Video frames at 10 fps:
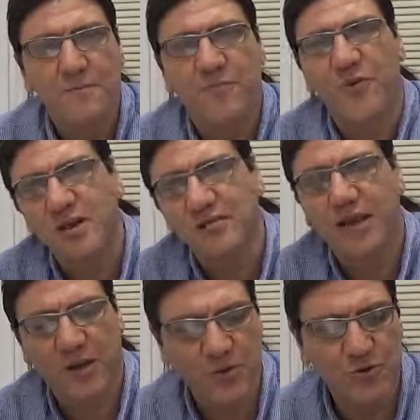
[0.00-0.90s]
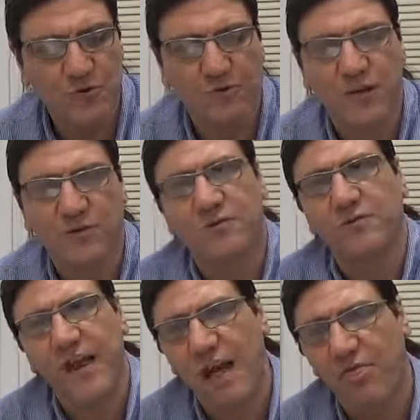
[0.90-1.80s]
prosecute me to
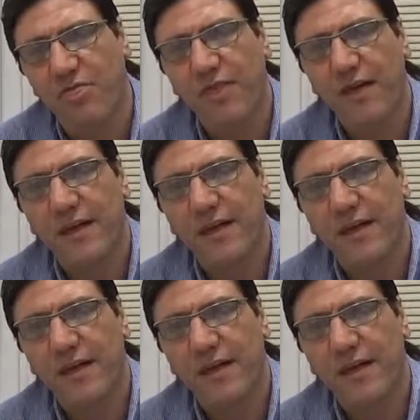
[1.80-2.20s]
death,